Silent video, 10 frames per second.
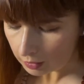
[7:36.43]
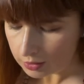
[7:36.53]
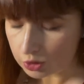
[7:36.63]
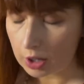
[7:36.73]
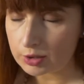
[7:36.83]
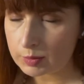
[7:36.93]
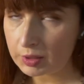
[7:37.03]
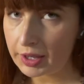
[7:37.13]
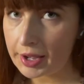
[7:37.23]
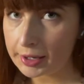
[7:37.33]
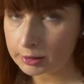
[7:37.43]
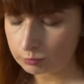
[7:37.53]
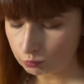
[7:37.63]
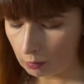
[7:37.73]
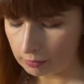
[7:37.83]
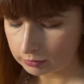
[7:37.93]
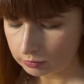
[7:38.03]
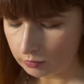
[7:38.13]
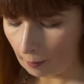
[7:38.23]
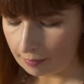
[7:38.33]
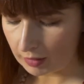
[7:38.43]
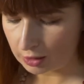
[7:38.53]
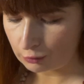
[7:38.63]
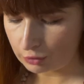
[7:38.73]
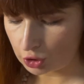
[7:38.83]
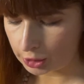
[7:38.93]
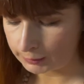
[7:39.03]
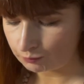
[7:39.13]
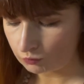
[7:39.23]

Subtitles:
It's got some kick. That's for sure.